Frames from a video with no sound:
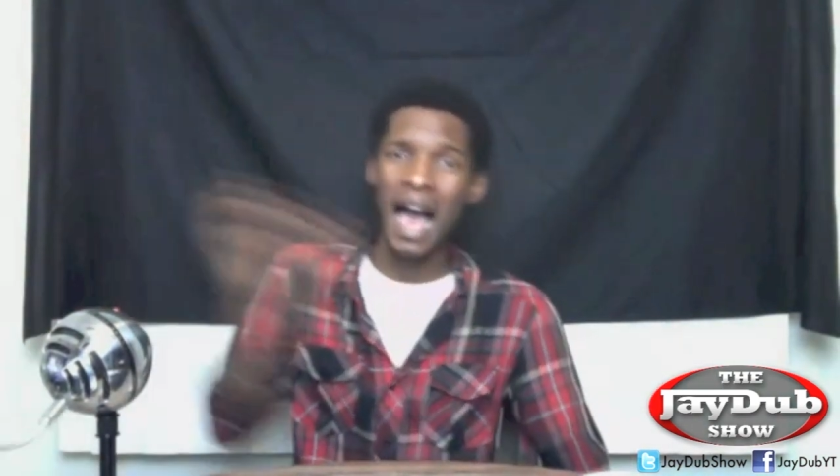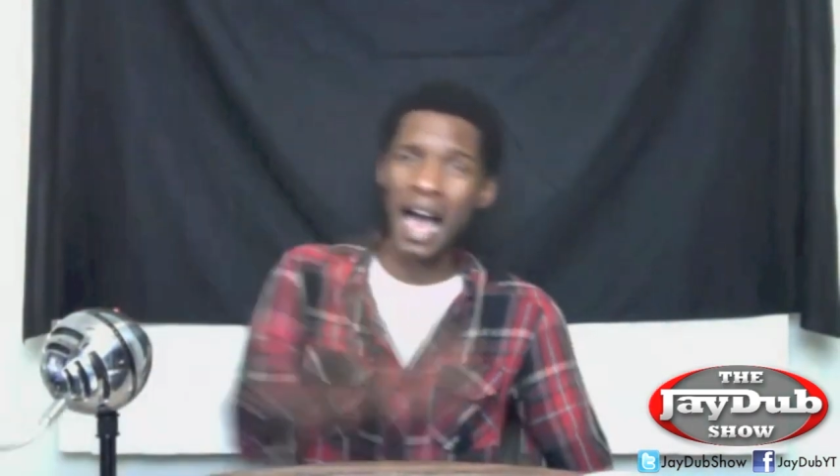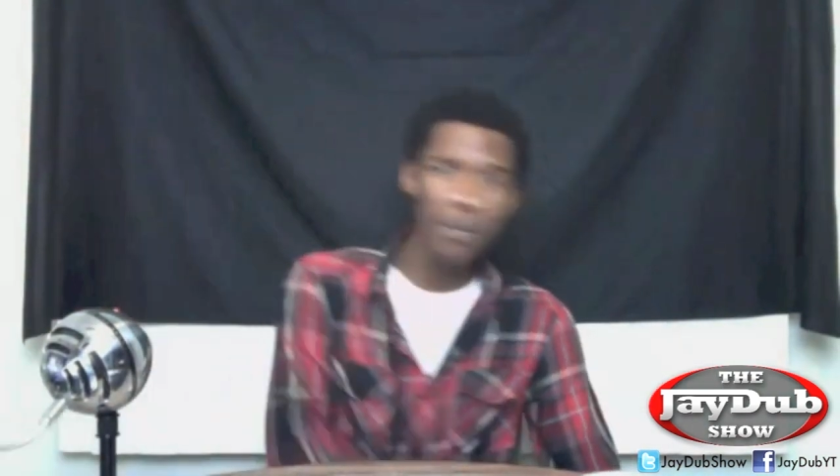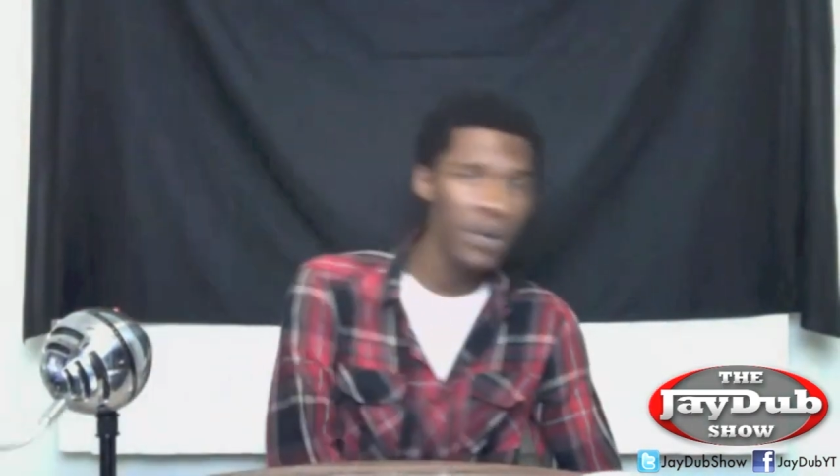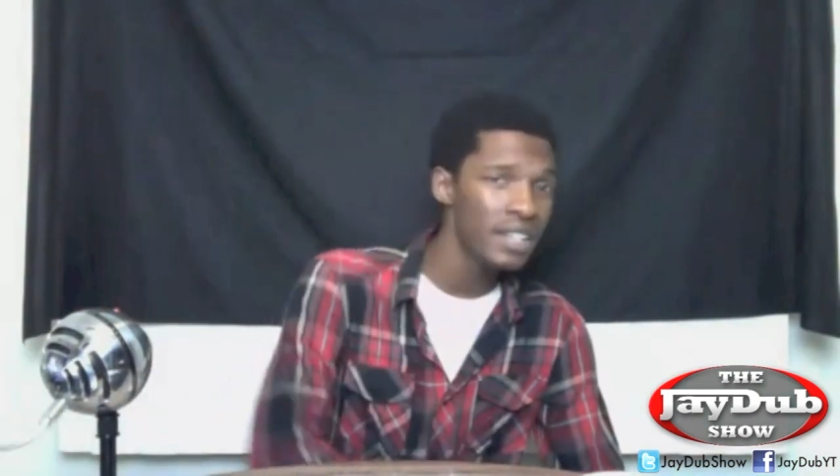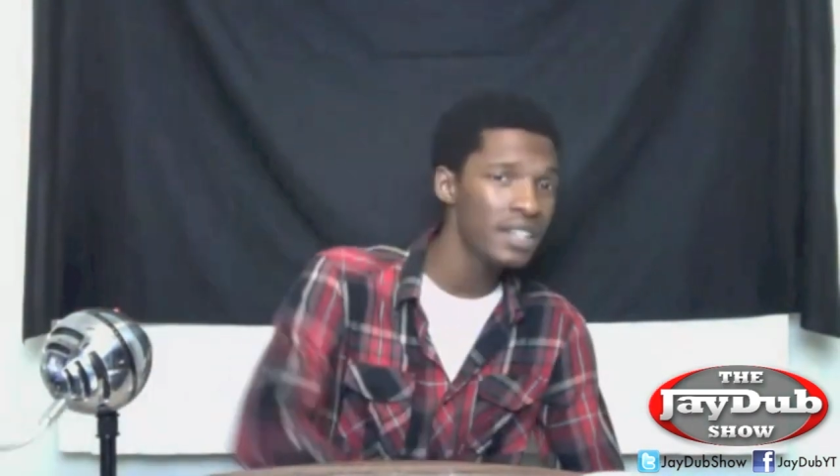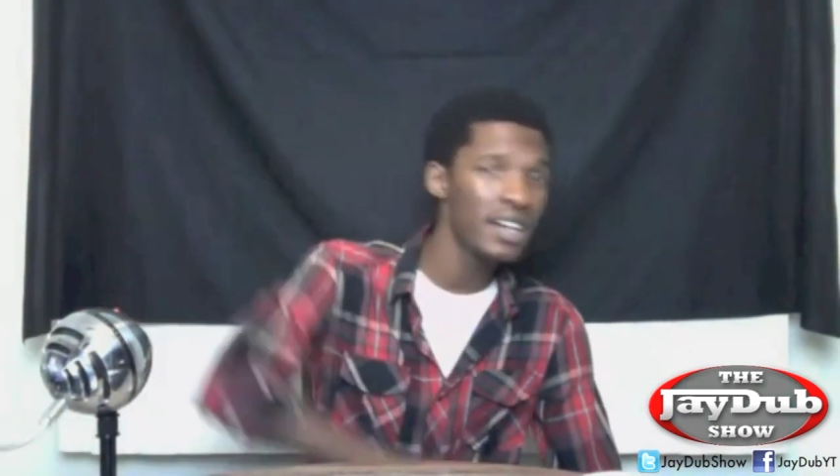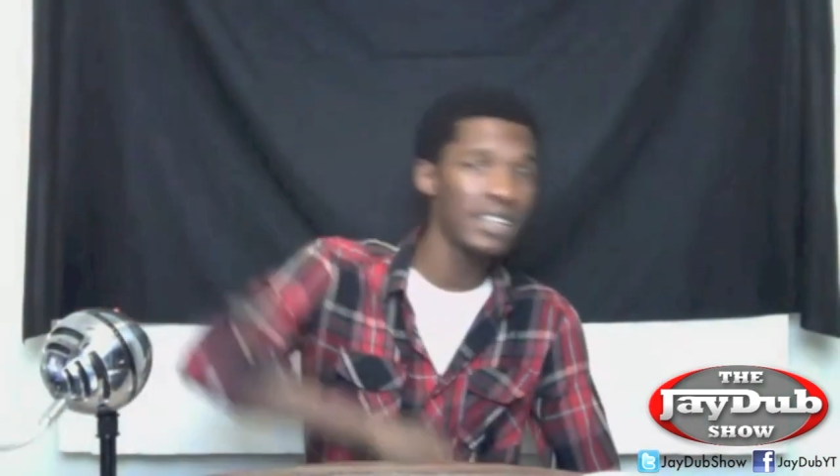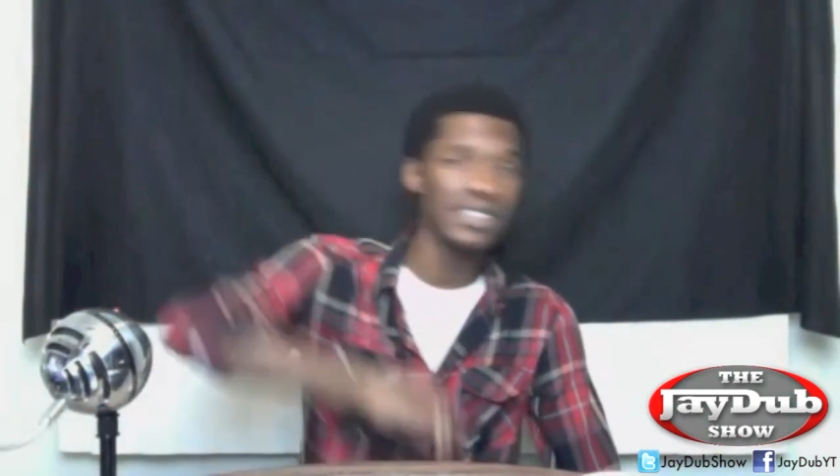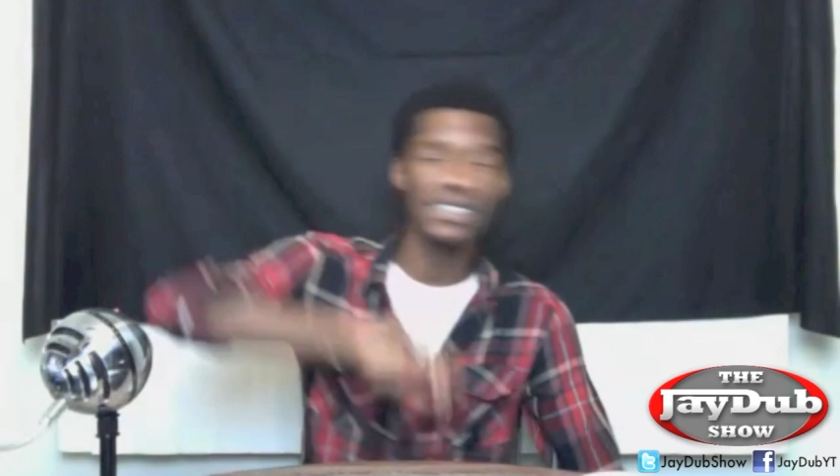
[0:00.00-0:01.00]
I went
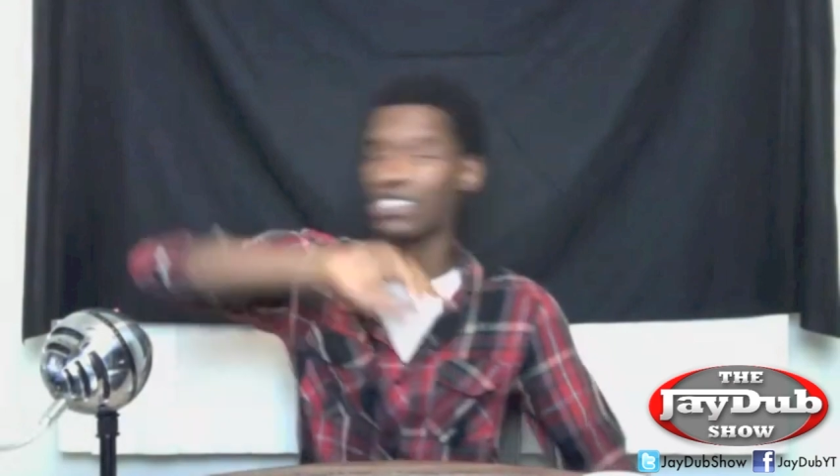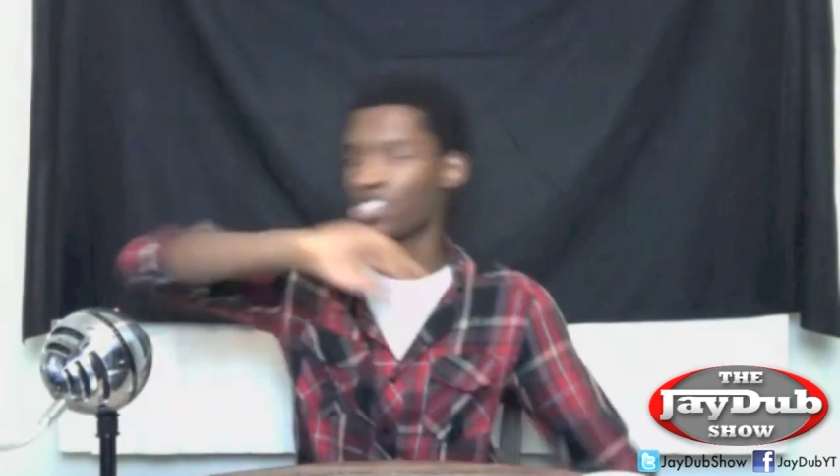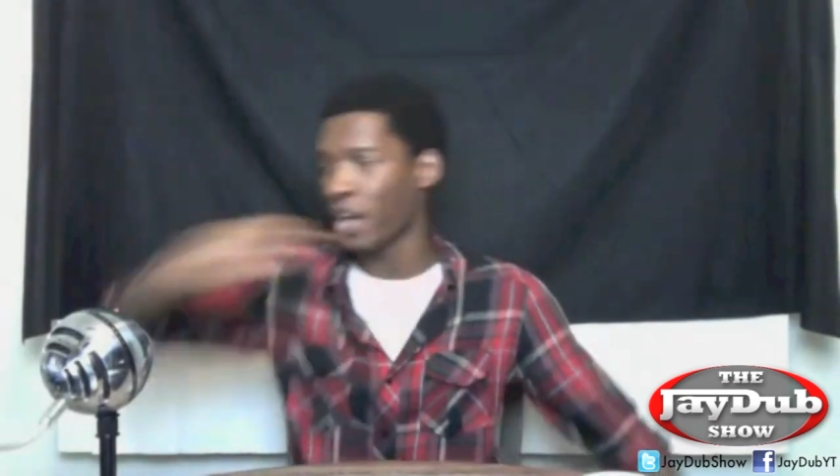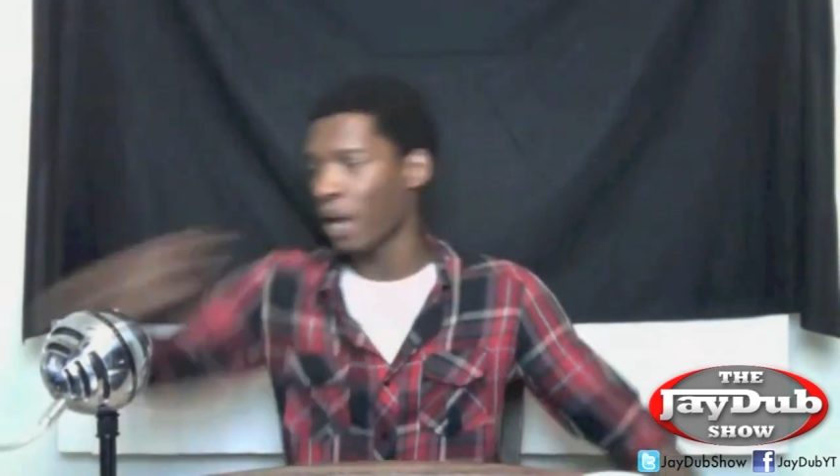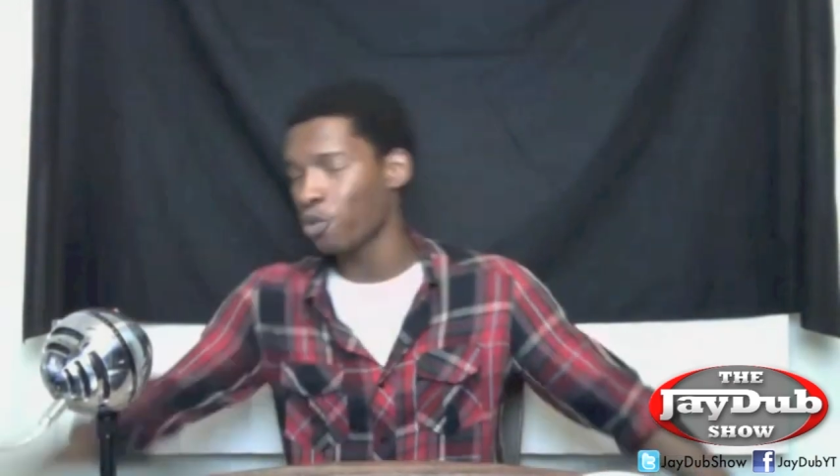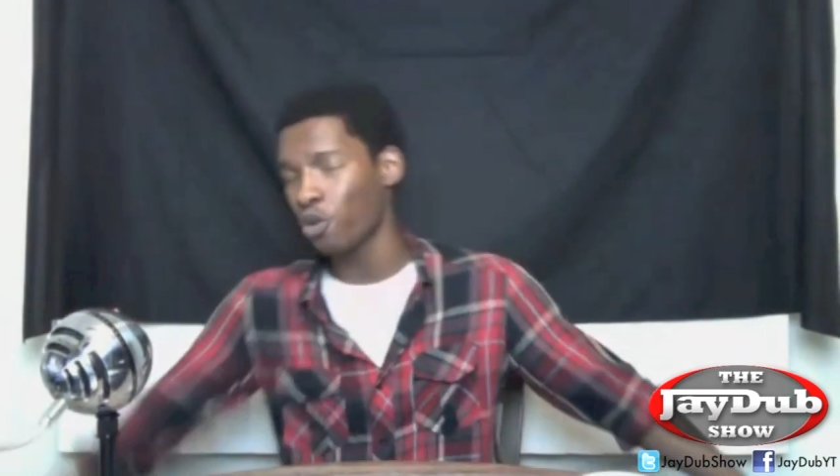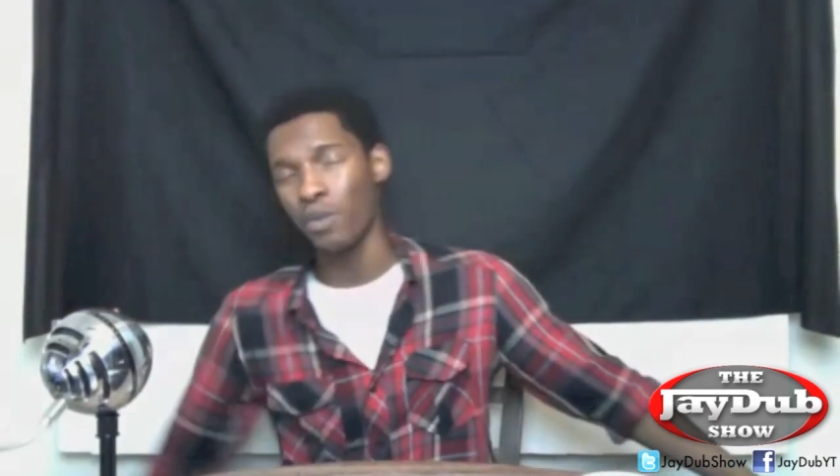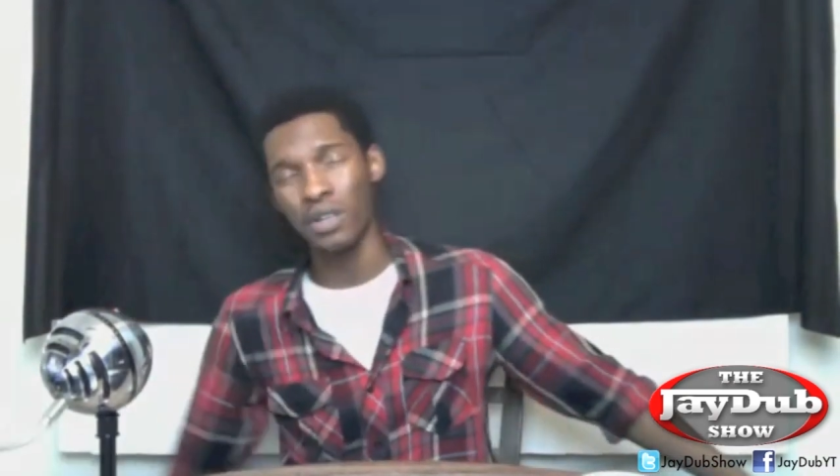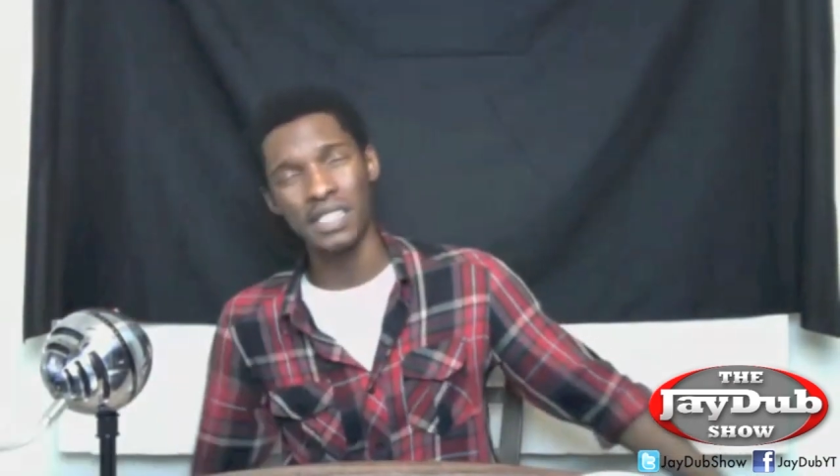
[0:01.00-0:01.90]
nuts. The chat room on